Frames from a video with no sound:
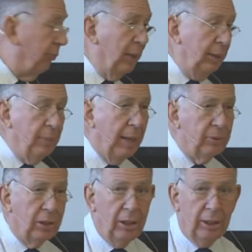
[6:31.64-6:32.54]
have been
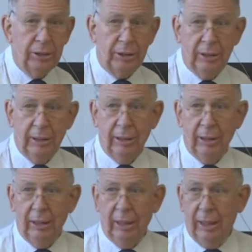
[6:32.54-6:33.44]
baptized.
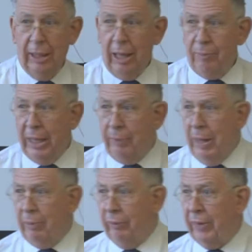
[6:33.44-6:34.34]
And many
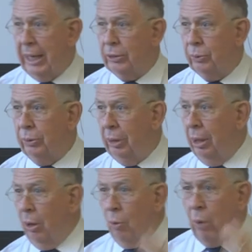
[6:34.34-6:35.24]
people have asked, Well,
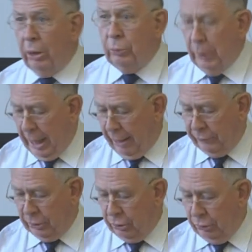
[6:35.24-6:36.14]
what do we
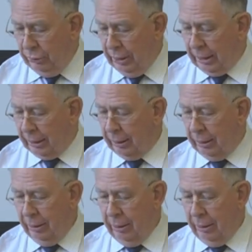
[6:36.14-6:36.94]
have to do then?